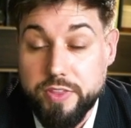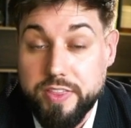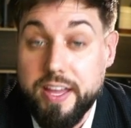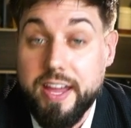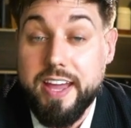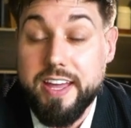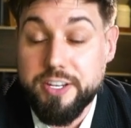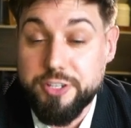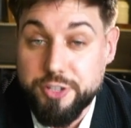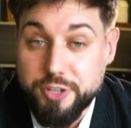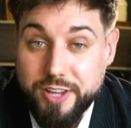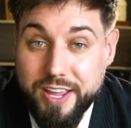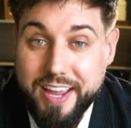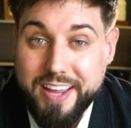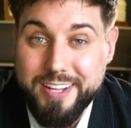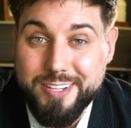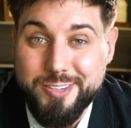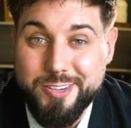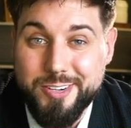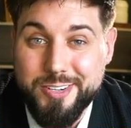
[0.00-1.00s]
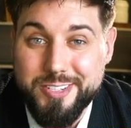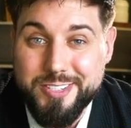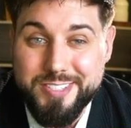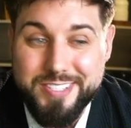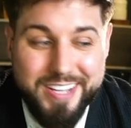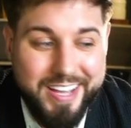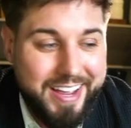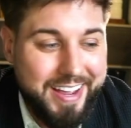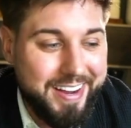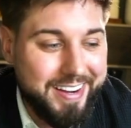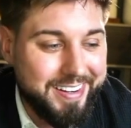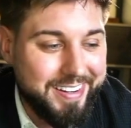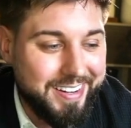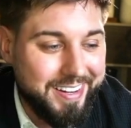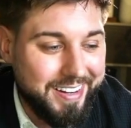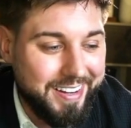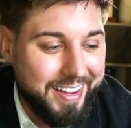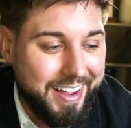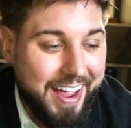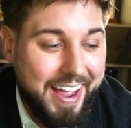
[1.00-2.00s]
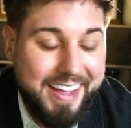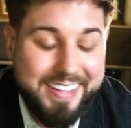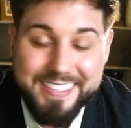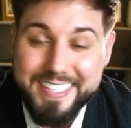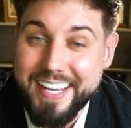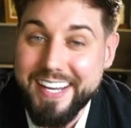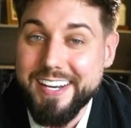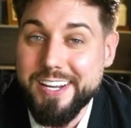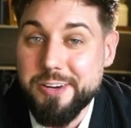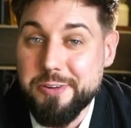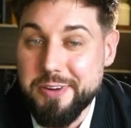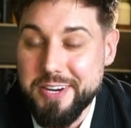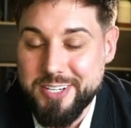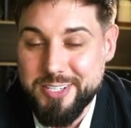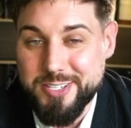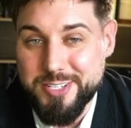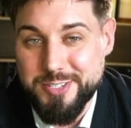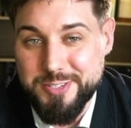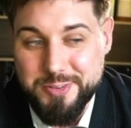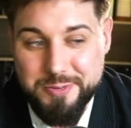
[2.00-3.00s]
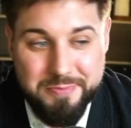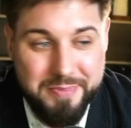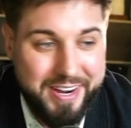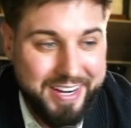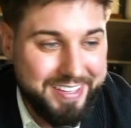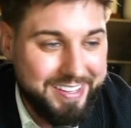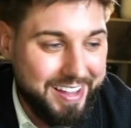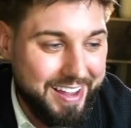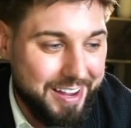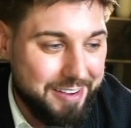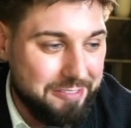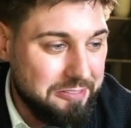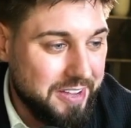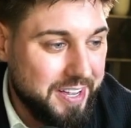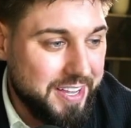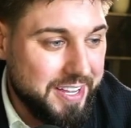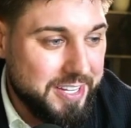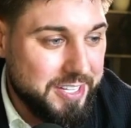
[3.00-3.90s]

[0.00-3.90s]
educators, and ask any questions you might have.